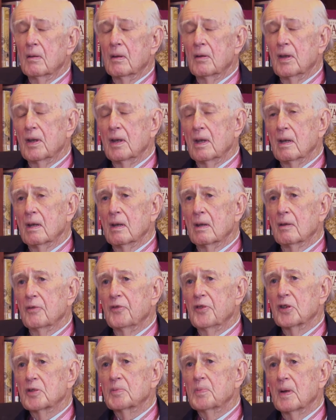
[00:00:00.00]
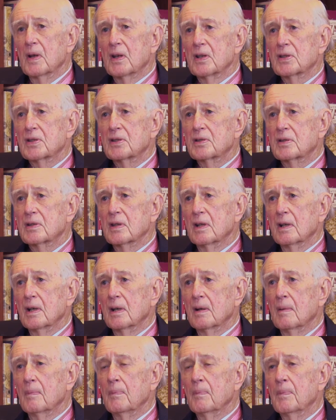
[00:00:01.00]
In the first place,
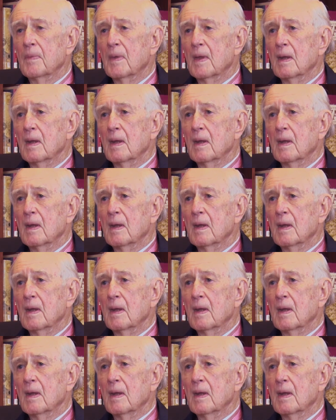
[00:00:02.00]
the